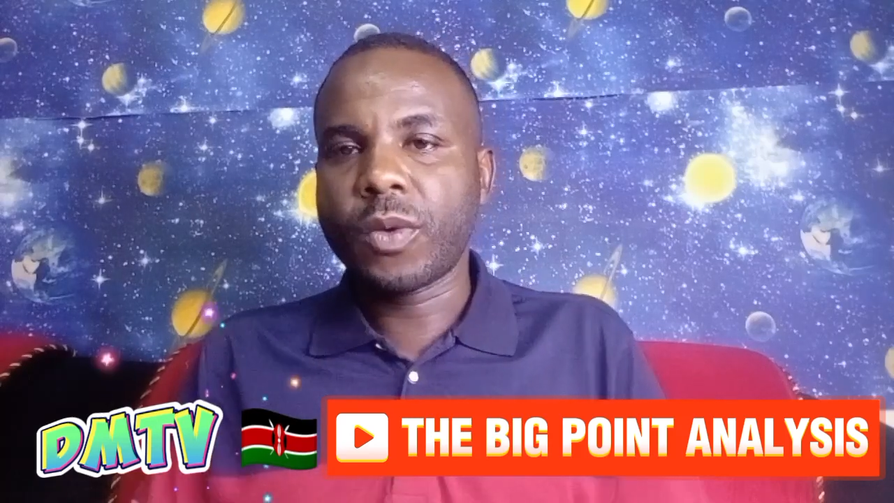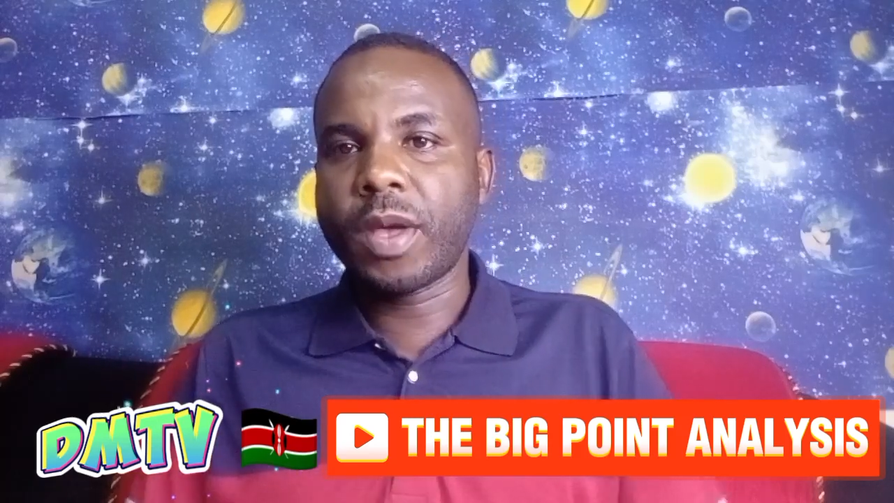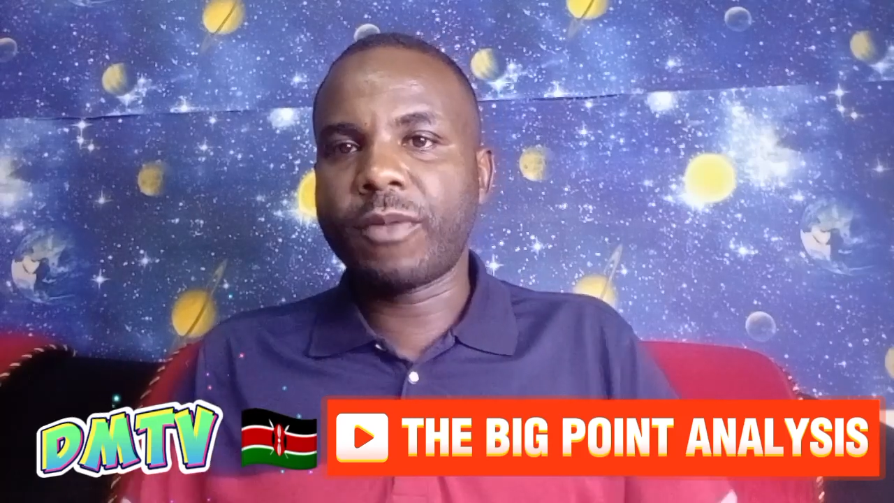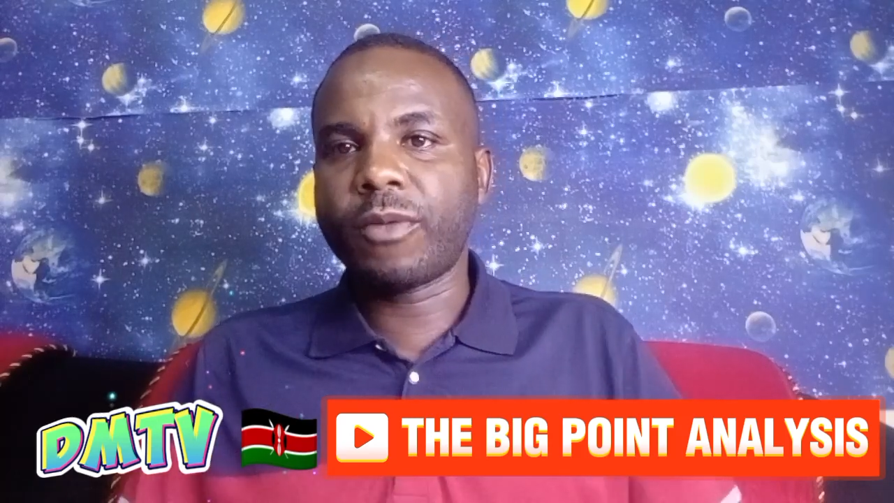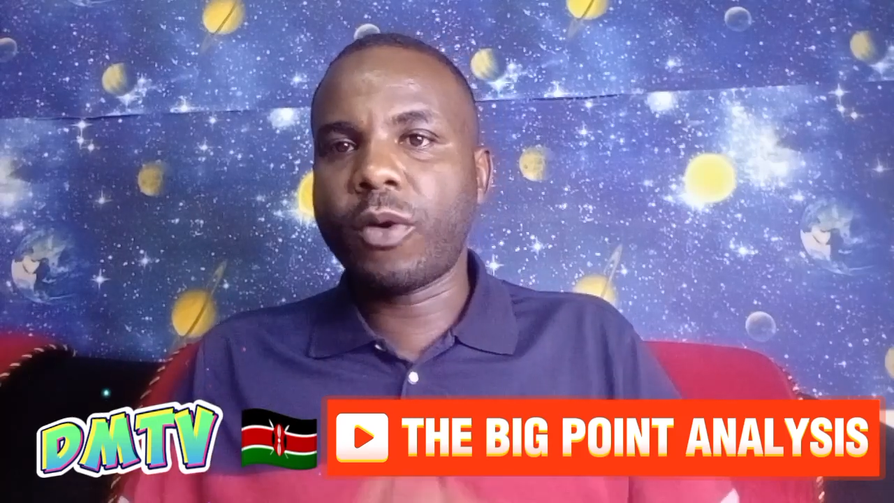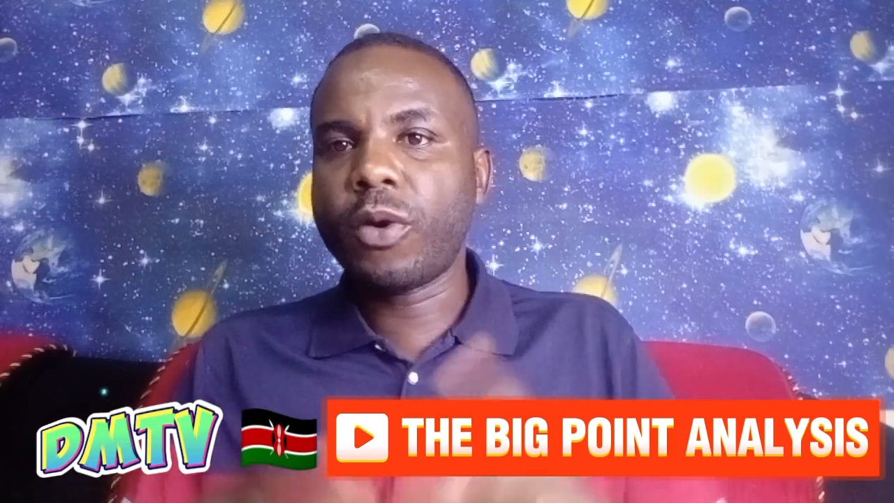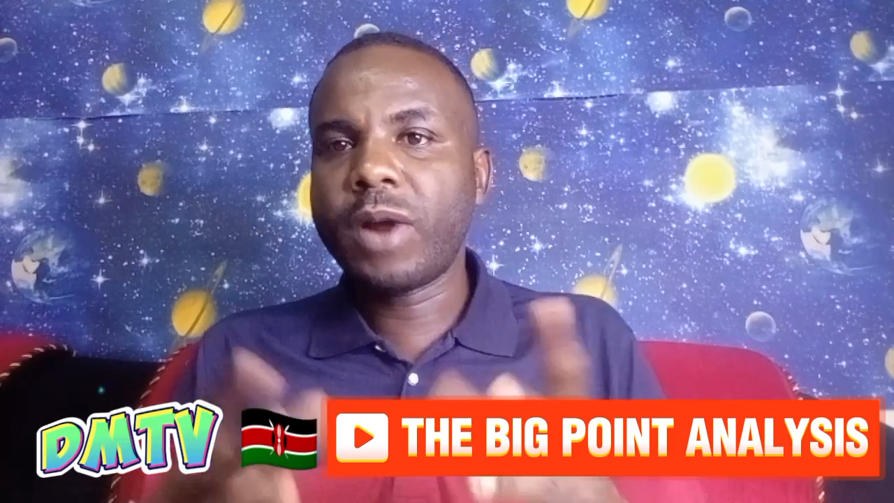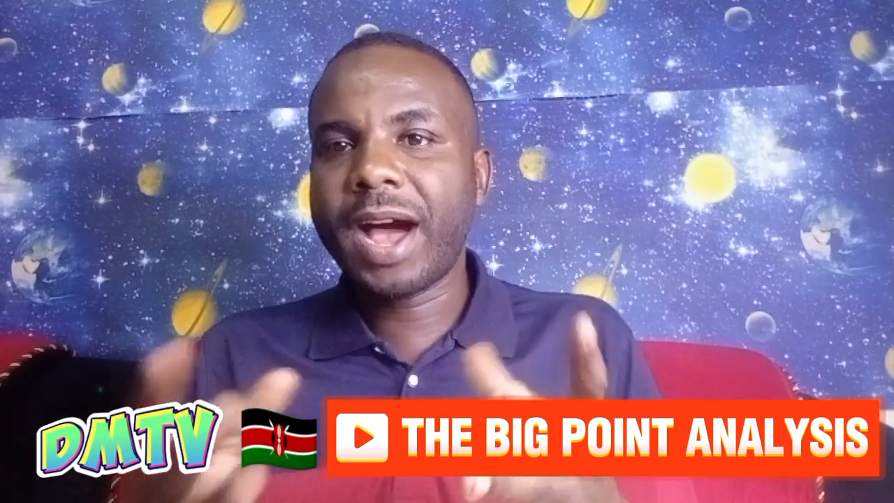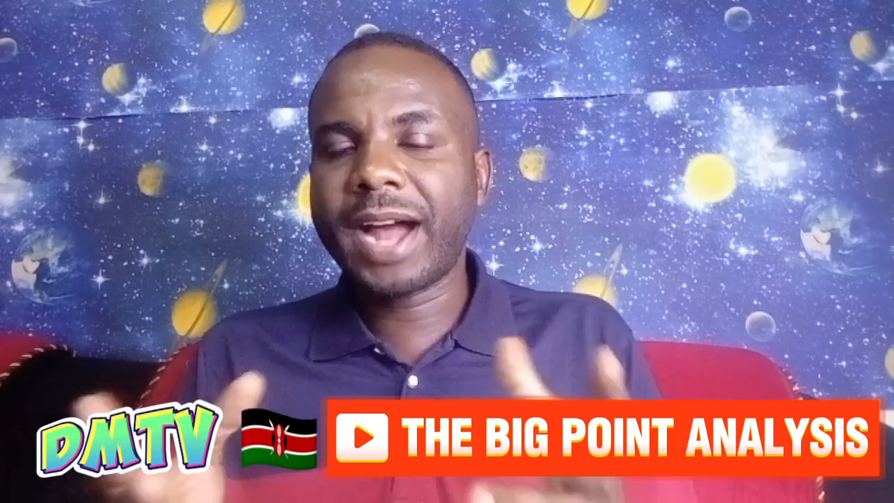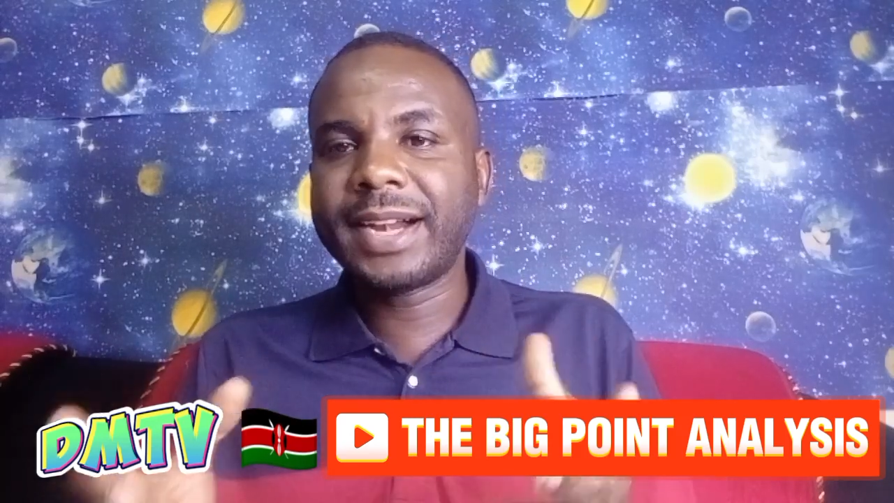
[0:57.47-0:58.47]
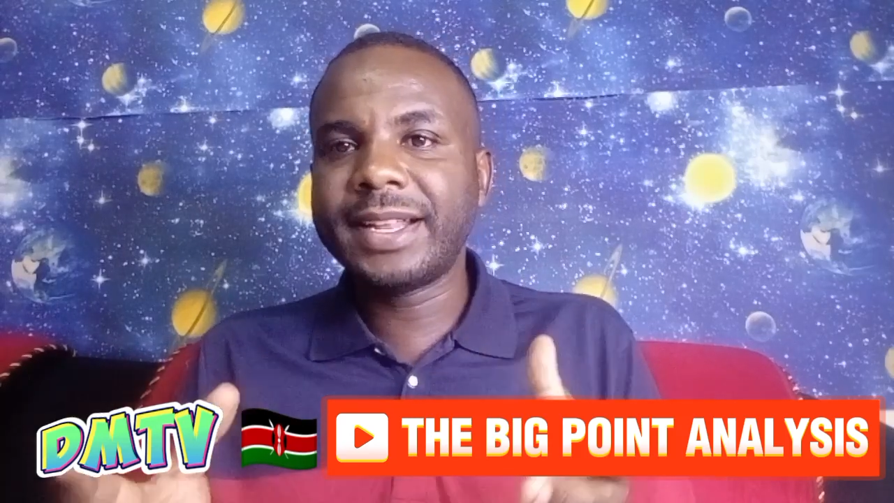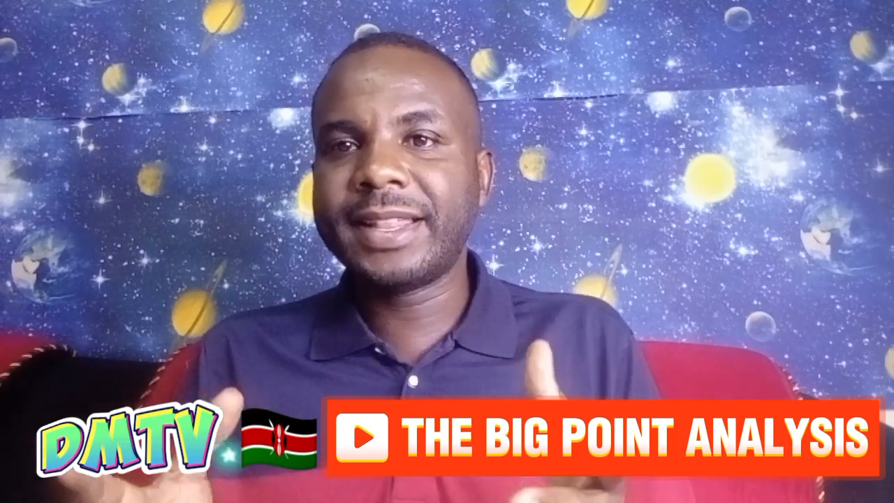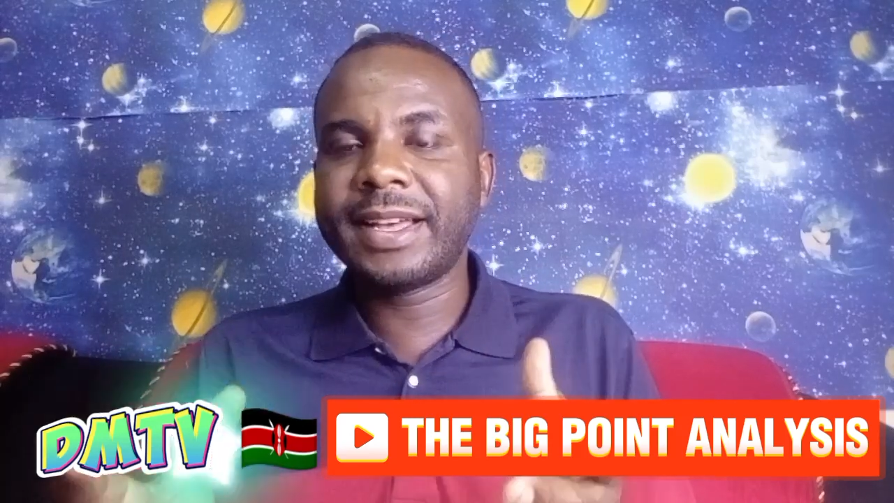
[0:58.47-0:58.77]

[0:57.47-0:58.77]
We have all heard